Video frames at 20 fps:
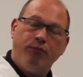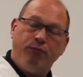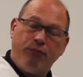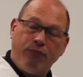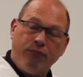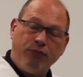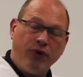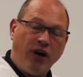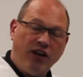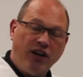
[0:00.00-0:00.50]

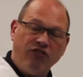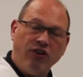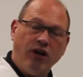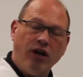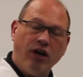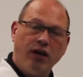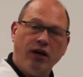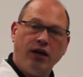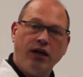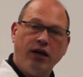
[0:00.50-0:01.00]
pressure
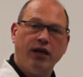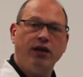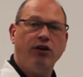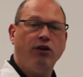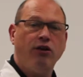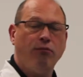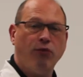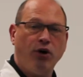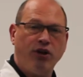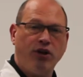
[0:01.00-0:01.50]
can
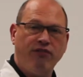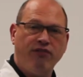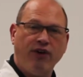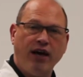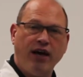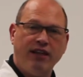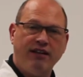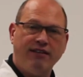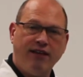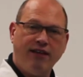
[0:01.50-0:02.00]
you modify
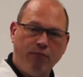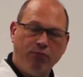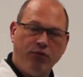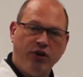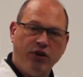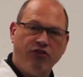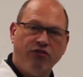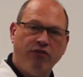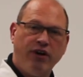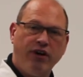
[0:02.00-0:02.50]
the
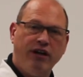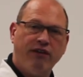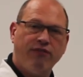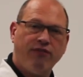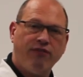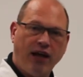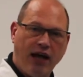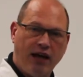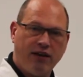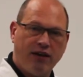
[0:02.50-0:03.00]
temperature in the
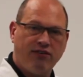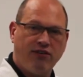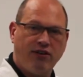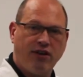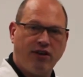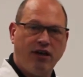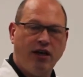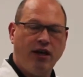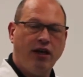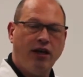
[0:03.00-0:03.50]
flask.
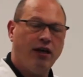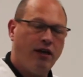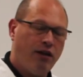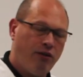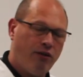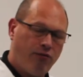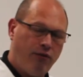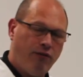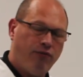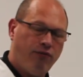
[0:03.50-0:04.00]
And as
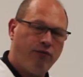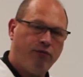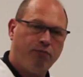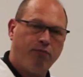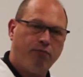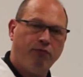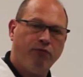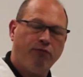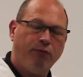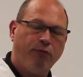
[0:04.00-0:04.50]
we've
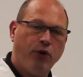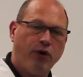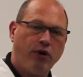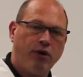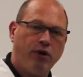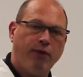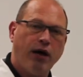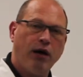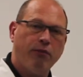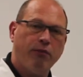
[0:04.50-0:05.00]
spoken
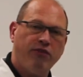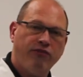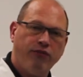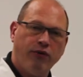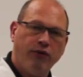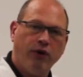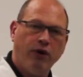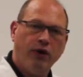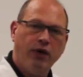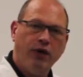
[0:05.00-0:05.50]
about
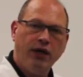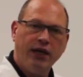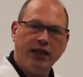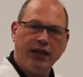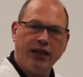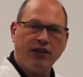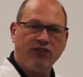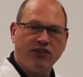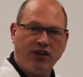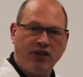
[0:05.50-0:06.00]
before,
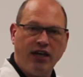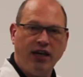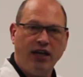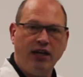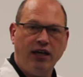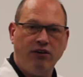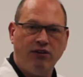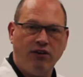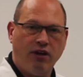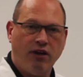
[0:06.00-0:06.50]
that's key
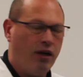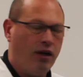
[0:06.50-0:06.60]
to